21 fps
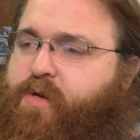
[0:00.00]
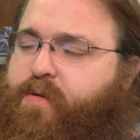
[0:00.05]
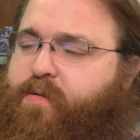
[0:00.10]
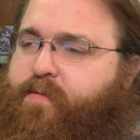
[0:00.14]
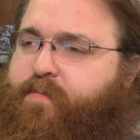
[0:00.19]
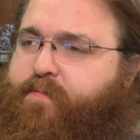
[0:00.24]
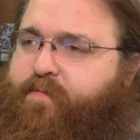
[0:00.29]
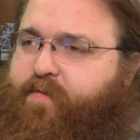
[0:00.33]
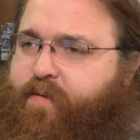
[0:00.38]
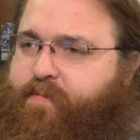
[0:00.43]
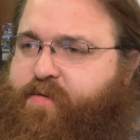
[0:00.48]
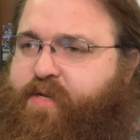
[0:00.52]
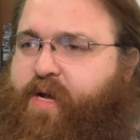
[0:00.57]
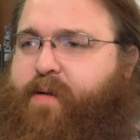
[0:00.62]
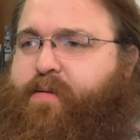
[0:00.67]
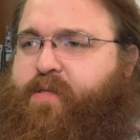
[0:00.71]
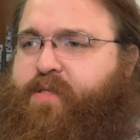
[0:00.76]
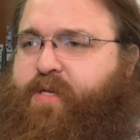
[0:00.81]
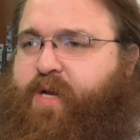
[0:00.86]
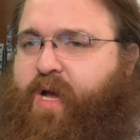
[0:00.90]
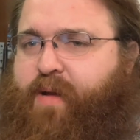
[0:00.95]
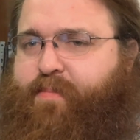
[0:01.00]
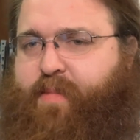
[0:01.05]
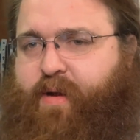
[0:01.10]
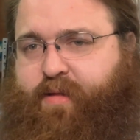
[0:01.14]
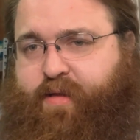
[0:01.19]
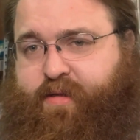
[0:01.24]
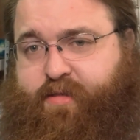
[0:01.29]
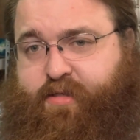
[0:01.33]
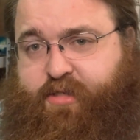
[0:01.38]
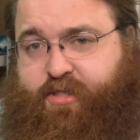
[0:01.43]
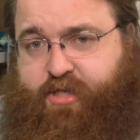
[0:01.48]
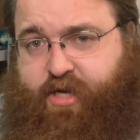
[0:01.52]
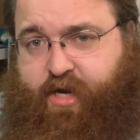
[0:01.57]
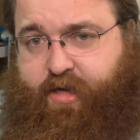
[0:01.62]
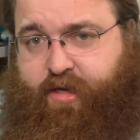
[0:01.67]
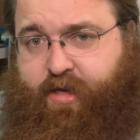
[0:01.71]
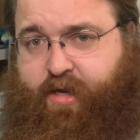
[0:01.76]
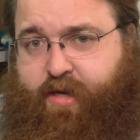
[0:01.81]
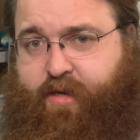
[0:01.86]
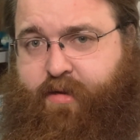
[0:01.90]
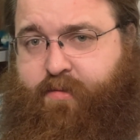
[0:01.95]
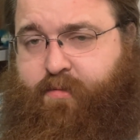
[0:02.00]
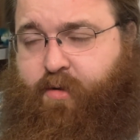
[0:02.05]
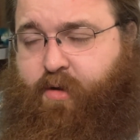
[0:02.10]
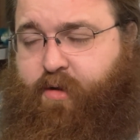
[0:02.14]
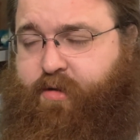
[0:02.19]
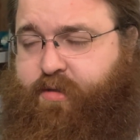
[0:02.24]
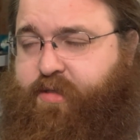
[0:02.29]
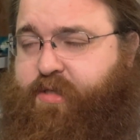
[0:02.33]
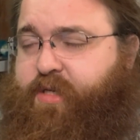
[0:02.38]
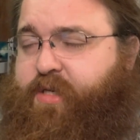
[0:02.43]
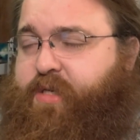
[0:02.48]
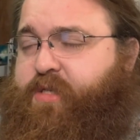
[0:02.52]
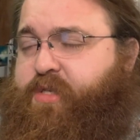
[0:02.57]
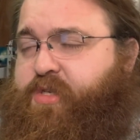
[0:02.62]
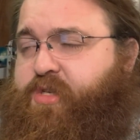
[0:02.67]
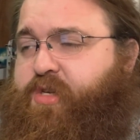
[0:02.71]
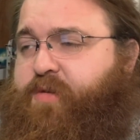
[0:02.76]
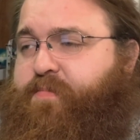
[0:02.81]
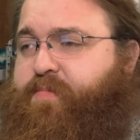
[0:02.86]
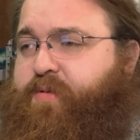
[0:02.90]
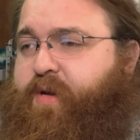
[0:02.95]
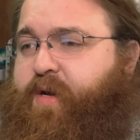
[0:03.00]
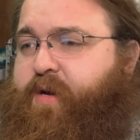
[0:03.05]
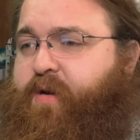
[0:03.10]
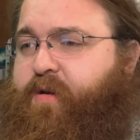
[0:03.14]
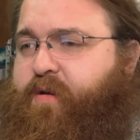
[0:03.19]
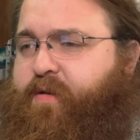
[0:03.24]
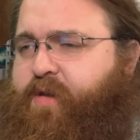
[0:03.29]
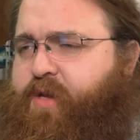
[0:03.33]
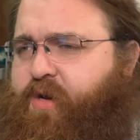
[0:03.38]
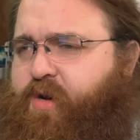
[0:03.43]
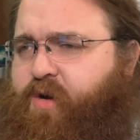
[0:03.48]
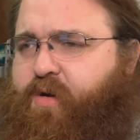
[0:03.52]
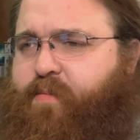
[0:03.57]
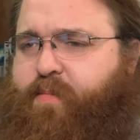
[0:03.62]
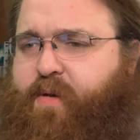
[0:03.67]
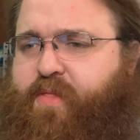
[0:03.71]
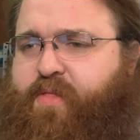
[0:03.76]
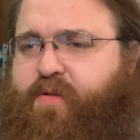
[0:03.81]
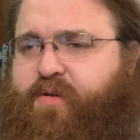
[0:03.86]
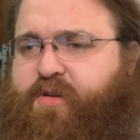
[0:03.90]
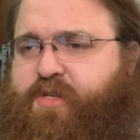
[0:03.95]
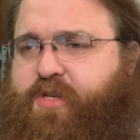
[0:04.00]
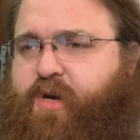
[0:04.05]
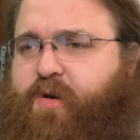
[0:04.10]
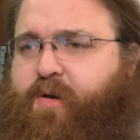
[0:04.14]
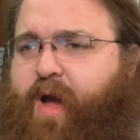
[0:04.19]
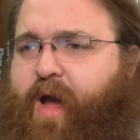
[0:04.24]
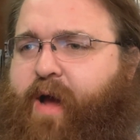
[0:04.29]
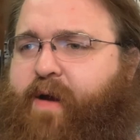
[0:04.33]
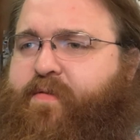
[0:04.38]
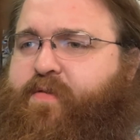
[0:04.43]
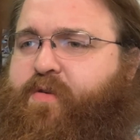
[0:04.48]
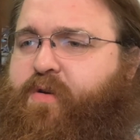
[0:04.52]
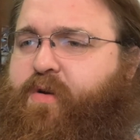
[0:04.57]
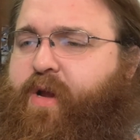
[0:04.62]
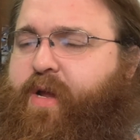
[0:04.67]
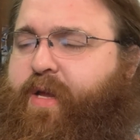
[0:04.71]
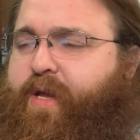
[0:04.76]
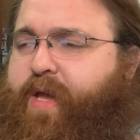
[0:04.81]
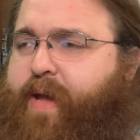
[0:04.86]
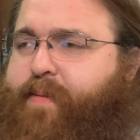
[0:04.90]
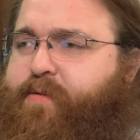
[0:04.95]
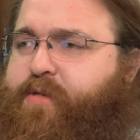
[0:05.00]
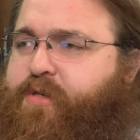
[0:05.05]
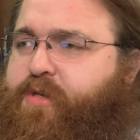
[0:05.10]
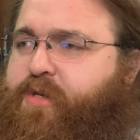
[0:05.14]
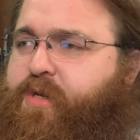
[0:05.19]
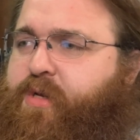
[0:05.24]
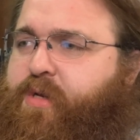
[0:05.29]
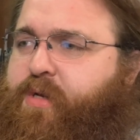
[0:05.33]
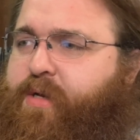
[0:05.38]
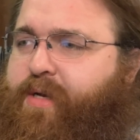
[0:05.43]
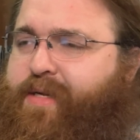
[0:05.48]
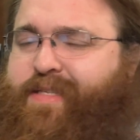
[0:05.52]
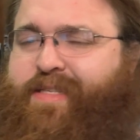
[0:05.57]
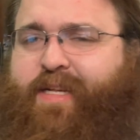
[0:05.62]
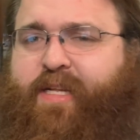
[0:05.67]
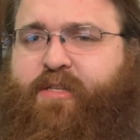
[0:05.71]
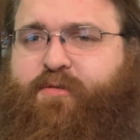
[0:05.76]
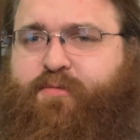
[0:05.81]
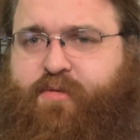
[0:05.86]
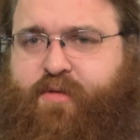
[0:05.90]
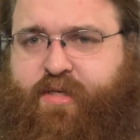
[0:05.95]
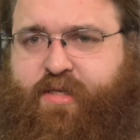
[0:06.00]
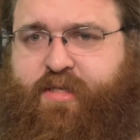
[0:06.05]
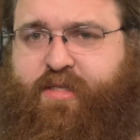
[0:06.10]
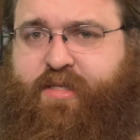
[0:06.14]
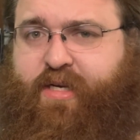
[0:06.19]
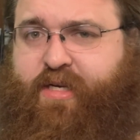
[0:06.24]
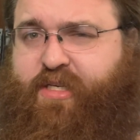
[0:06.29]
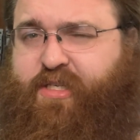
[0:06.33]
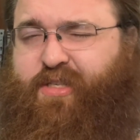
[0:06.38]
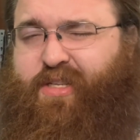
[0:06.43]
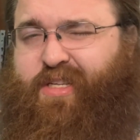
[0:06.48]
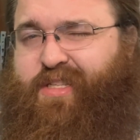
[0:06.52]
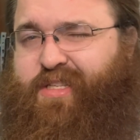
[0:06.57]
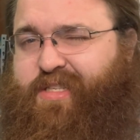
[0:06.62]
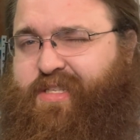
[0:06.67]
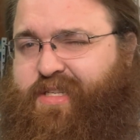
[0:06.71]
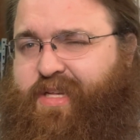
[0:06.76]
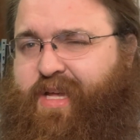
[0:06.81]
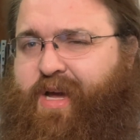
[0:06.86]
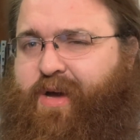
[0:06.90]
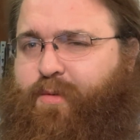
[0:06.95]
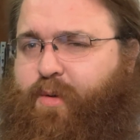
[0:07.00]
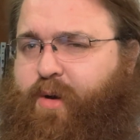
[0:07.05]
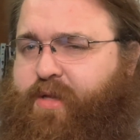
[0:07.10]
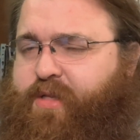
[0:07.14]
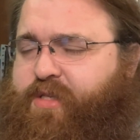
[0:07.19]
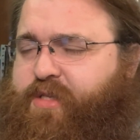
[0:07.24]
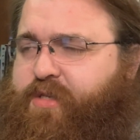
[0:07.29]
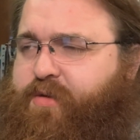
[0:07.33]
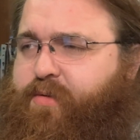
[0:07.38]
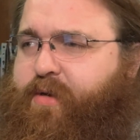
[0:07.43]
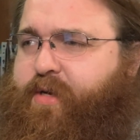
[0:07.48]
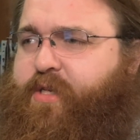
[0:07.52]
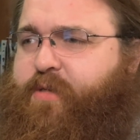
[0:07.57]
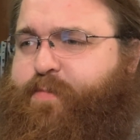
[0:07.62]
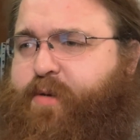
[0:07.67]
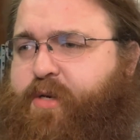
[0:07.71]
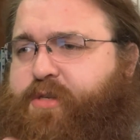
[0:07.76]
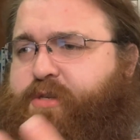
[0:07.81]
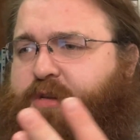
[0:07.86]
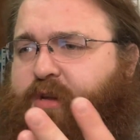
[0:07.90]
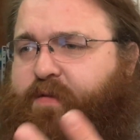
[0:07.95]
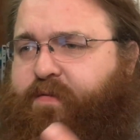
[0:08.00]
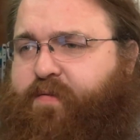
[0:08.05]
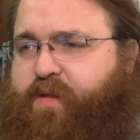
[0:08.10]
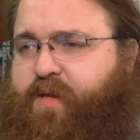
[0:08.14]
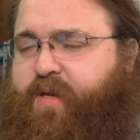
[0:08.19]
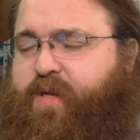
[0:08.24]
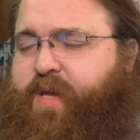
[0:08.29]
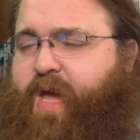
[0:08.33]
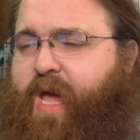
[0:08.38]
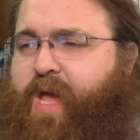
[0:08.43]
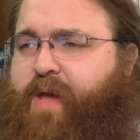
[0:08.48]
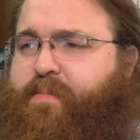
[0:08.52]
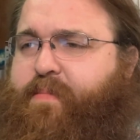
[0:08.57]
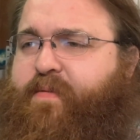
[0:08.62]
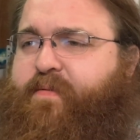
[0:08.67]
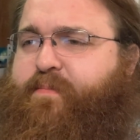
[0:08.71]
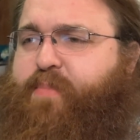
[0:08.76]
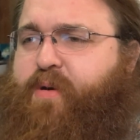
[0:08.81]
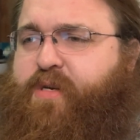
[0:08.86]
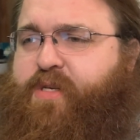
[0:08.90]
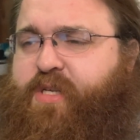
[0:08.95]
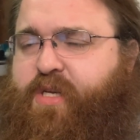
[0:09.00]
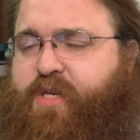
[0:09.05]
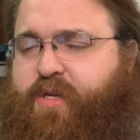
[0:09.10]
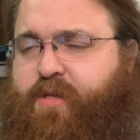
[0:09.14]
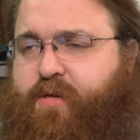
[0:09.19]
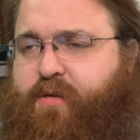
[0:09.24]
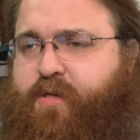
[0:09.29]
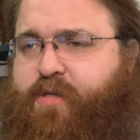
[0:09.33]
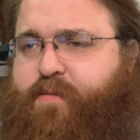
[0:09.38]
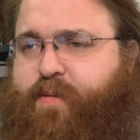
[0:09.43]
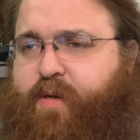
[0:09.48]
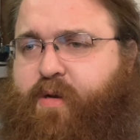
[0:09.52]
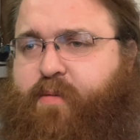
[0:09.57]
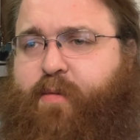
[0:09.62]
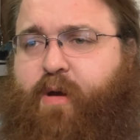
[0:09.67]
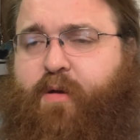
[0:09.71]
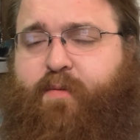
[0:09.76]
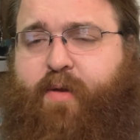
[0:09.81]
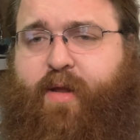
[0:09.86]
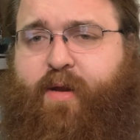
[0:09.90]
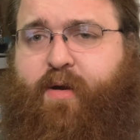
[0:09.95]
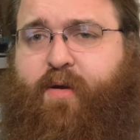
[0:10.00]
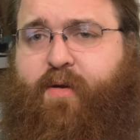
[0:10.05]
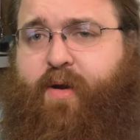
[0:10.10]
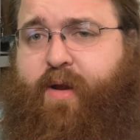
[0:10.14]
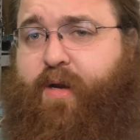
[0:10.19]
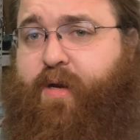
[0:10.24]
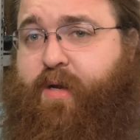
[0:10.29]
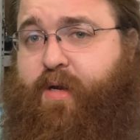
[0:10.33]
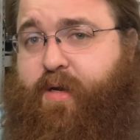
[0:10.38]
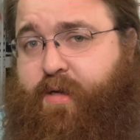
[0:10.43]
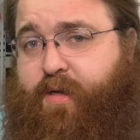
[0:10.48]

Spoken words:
From time to time, I like to check in on TCG Player, a month or so after a set's release. I just like to see how well it's doing, especially if the game in particular has been on my radar, and